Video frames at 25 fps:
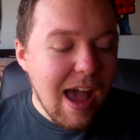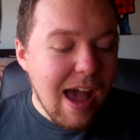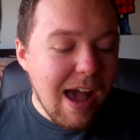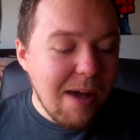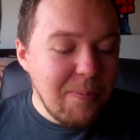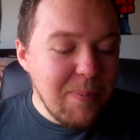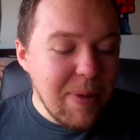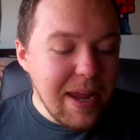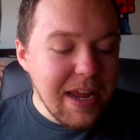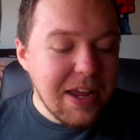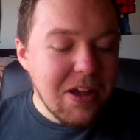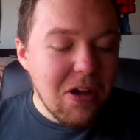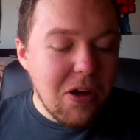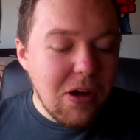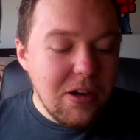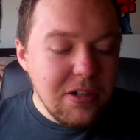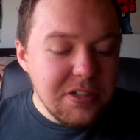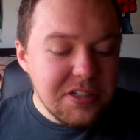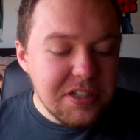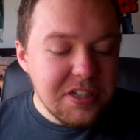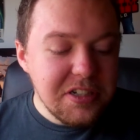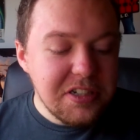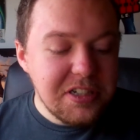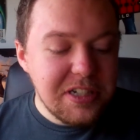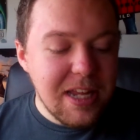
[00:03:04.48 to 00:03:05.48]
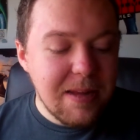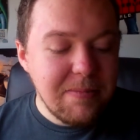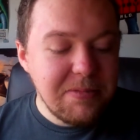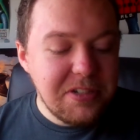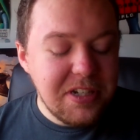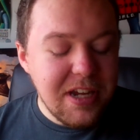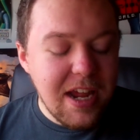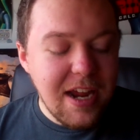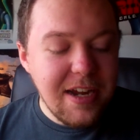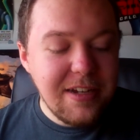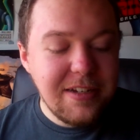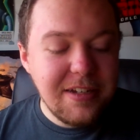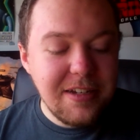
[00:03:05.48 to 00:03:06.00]
make
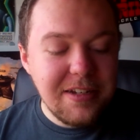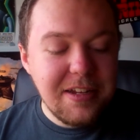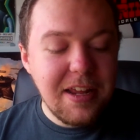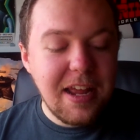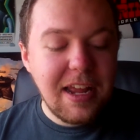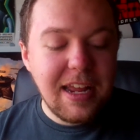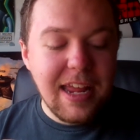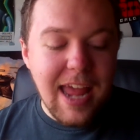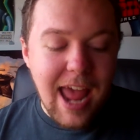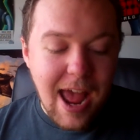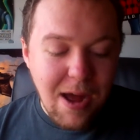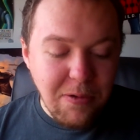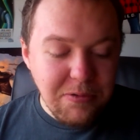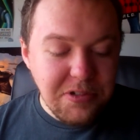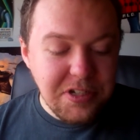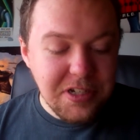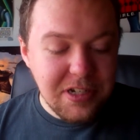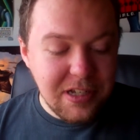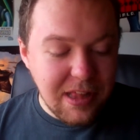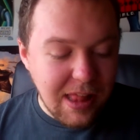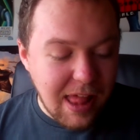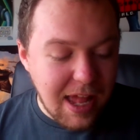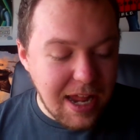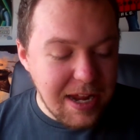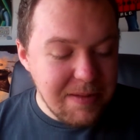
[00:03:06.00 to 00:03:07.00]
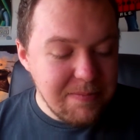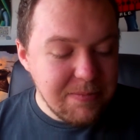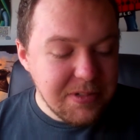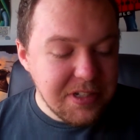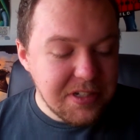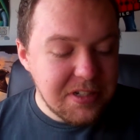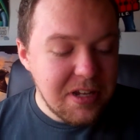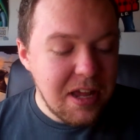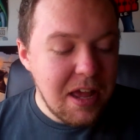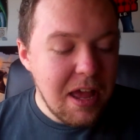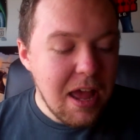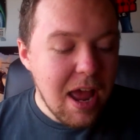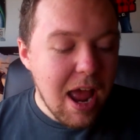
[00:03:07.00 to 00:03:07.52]
unsubstantiated counterclaims,